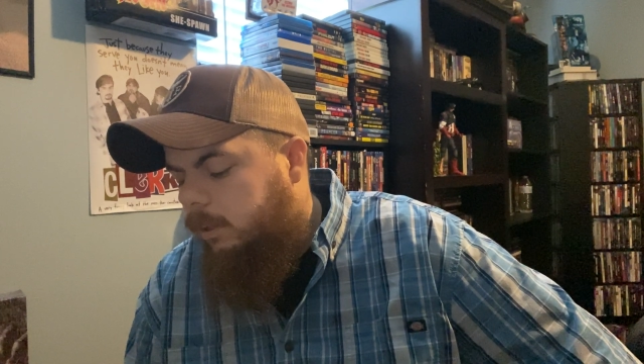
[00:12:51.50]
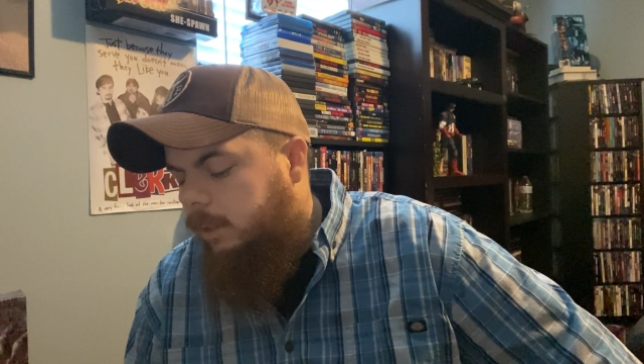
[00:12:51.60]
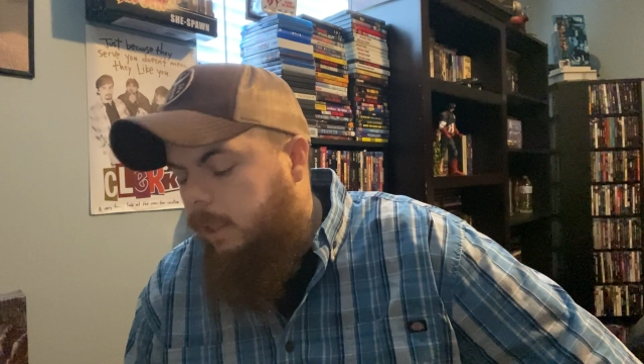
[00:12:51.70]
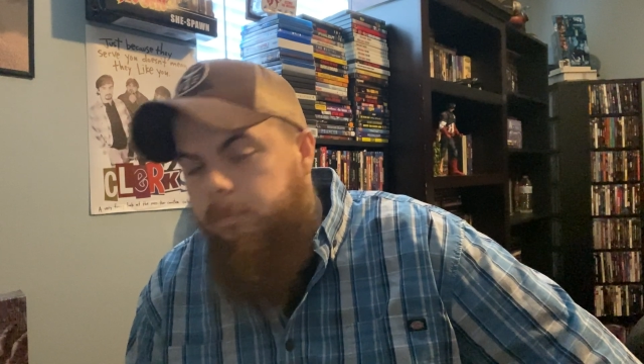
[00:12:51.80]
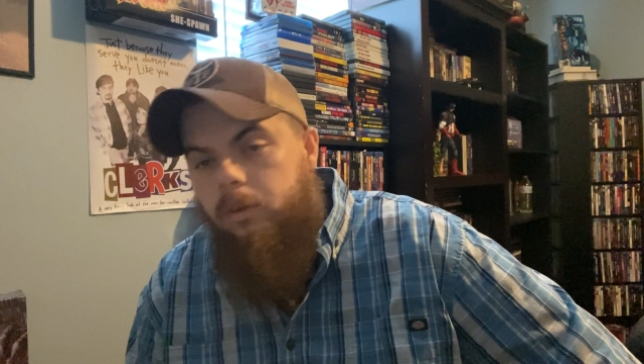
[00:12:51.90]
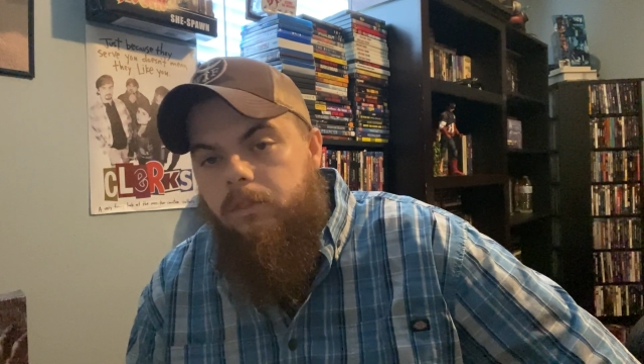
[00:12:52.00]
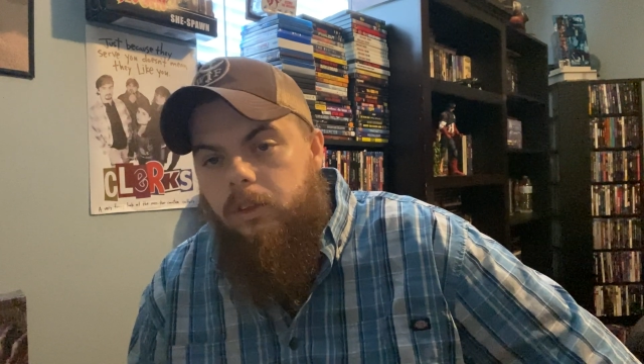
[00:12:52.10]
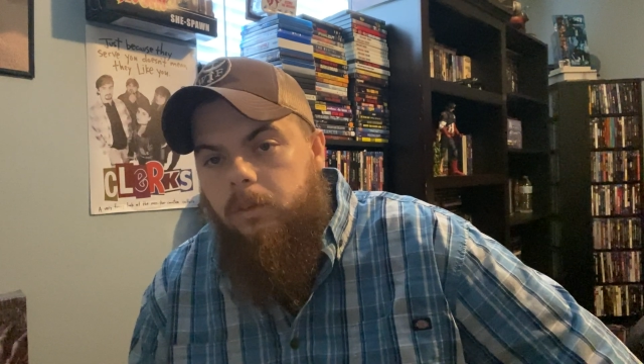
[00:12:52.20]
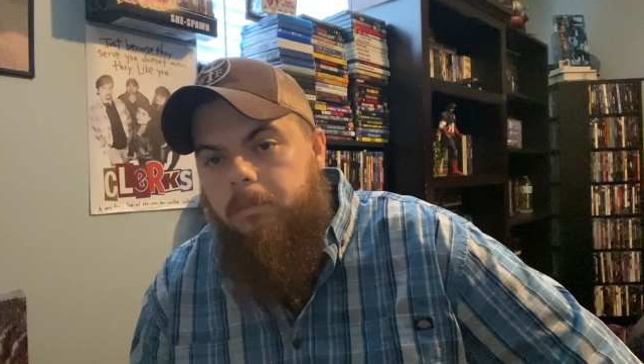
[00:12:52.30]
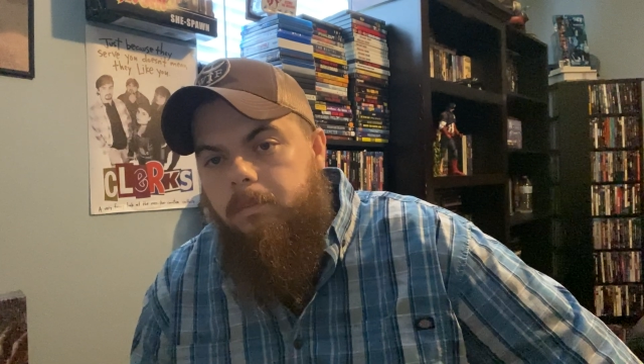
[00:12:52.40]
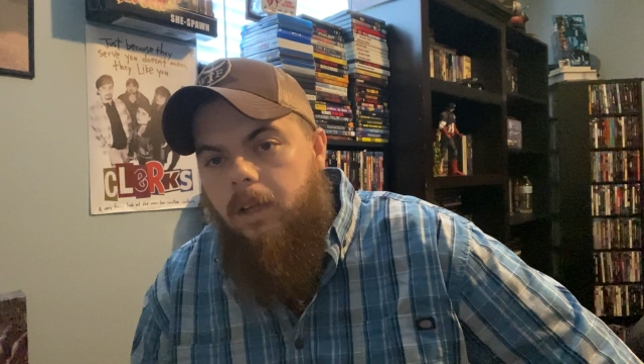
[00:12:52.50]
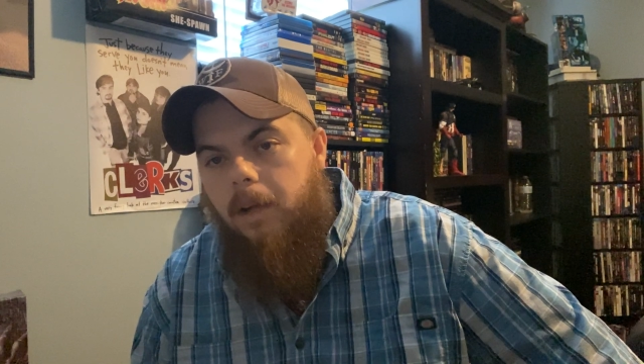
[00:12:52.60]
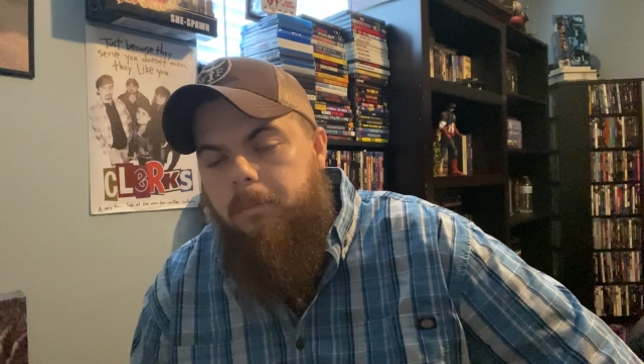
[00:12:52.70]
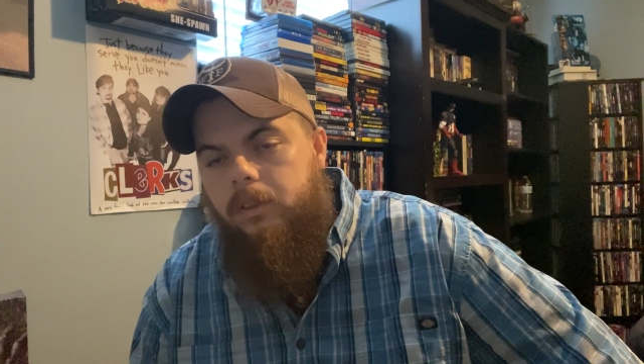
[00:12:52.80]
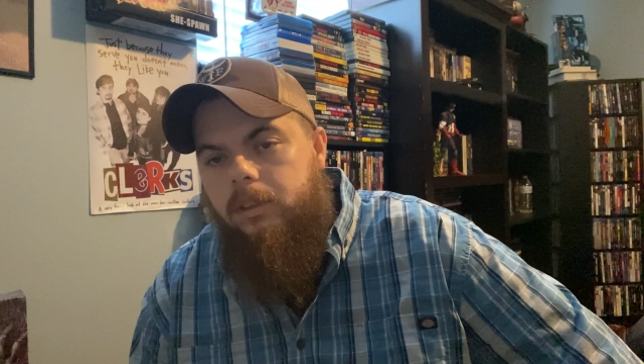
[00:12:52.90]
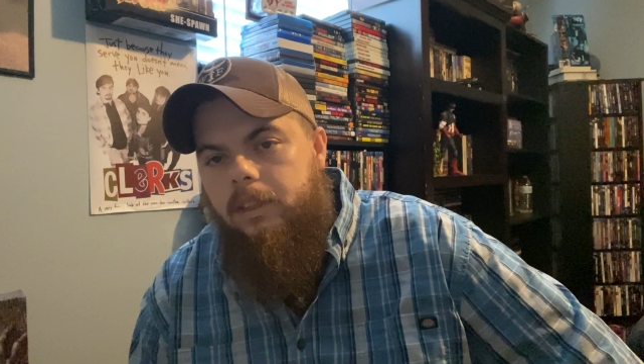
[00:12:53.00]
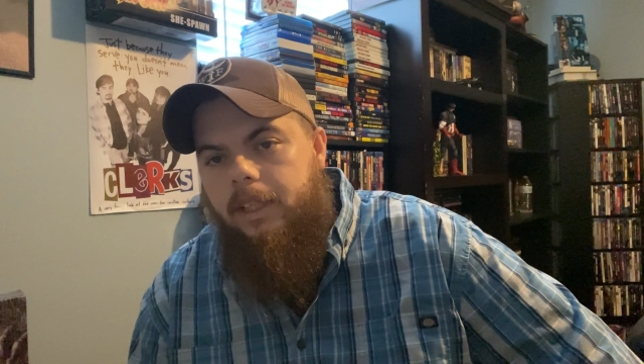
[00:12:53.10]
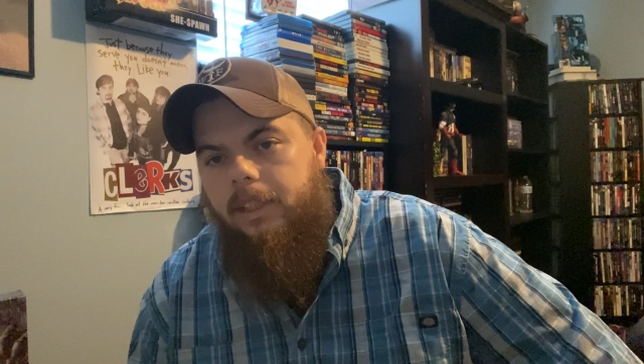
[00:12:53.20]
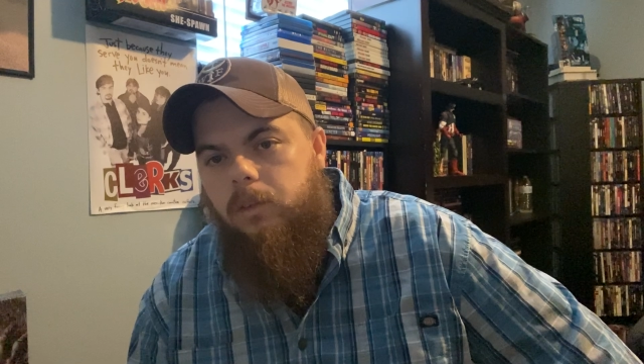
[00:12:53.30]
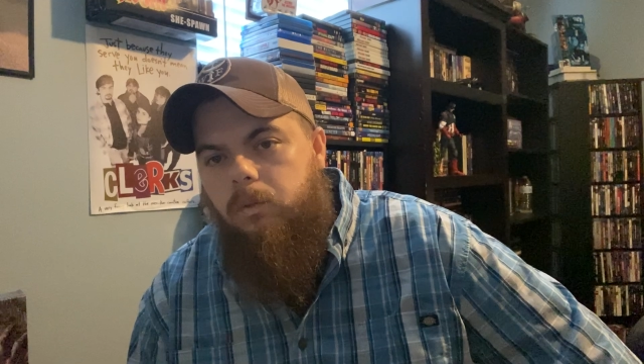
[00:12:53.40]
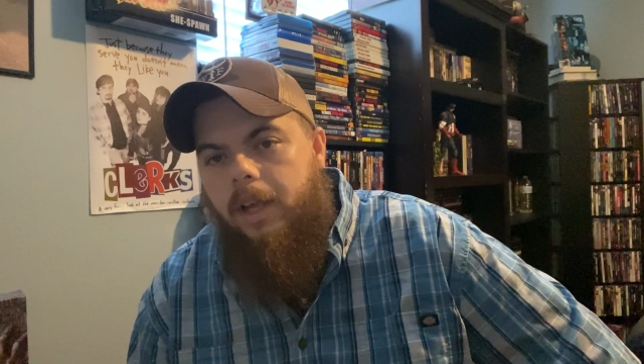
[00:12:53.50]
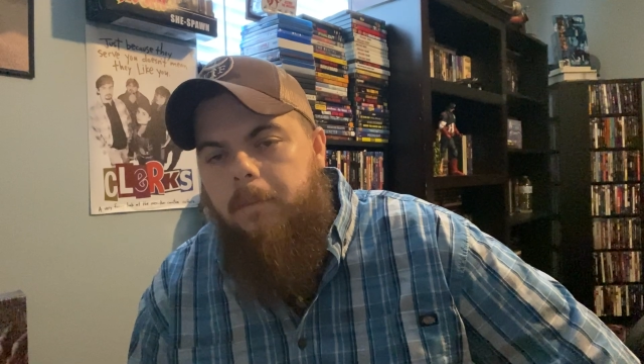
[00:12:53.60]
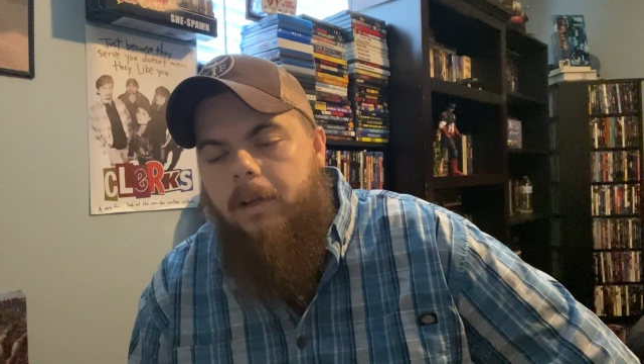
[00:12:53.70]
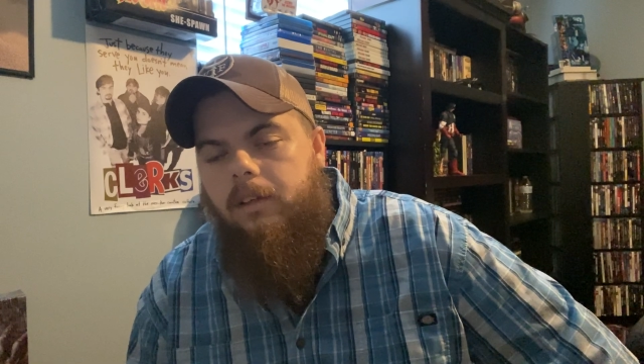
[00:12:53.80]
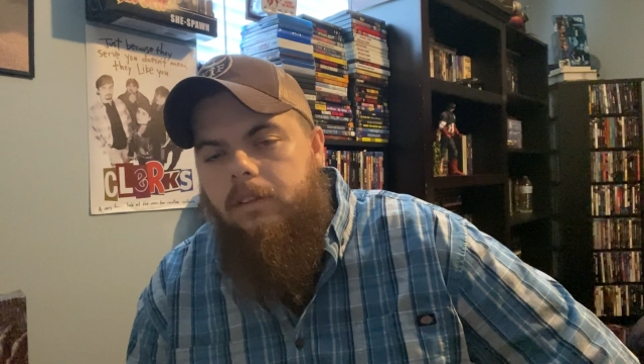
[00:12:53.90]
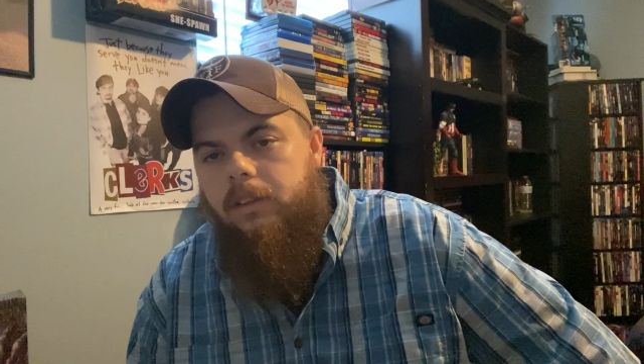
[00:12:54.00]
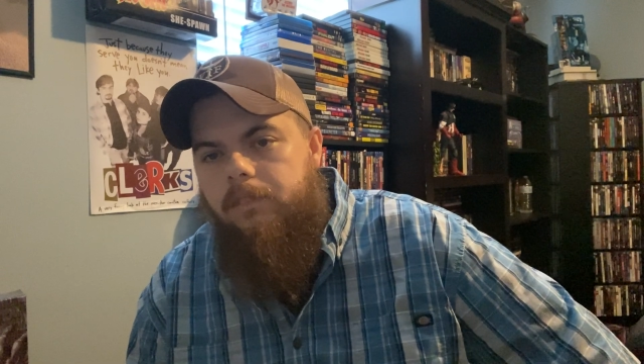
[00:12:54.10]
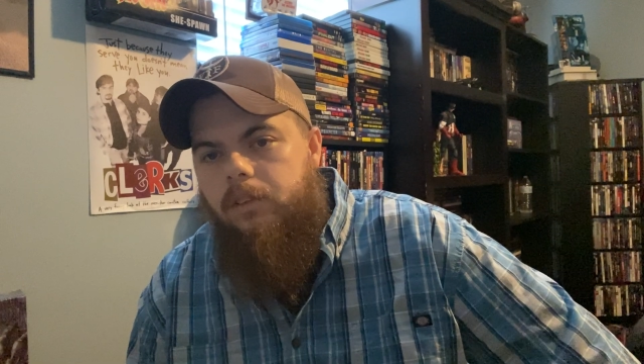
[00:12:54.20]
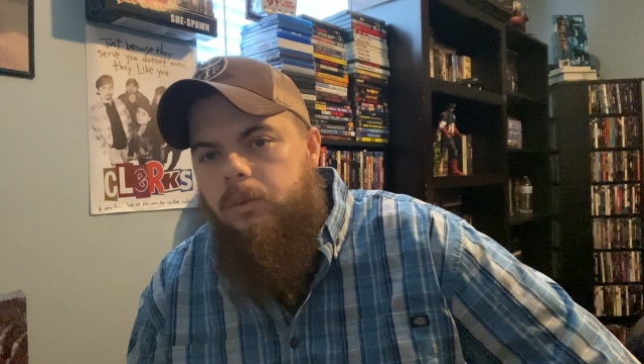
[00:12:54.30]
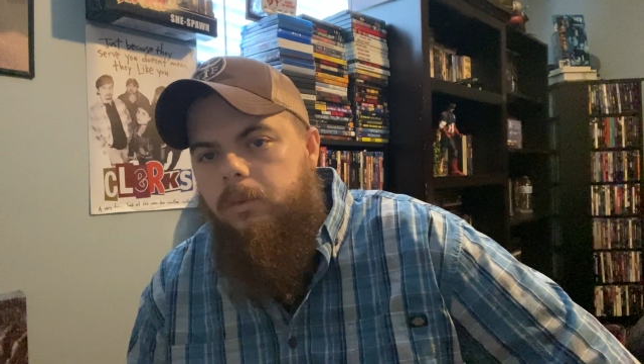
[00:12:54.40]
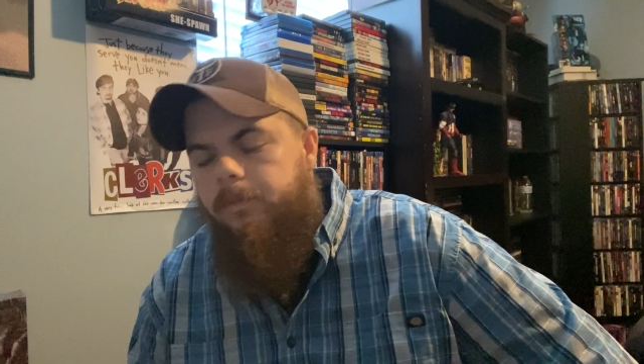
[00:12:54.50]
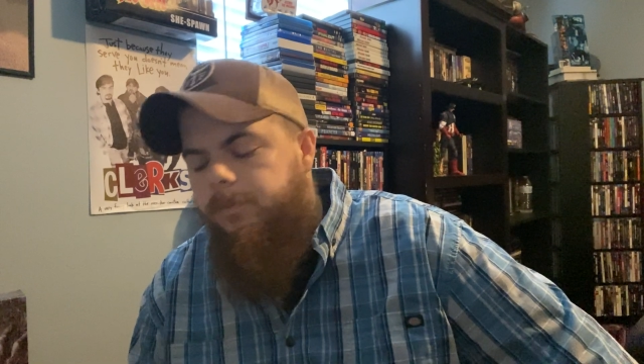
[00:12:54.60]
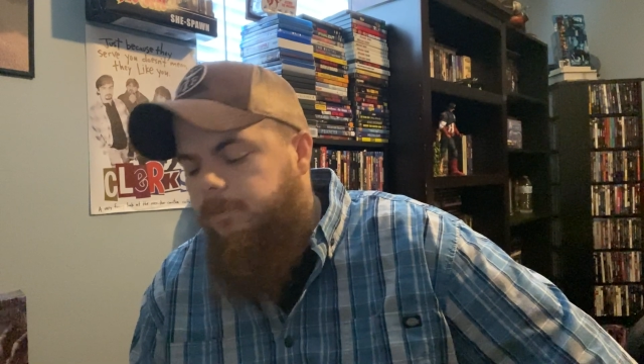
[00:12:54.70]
Temple of Doom, I personally think is way better than the first one.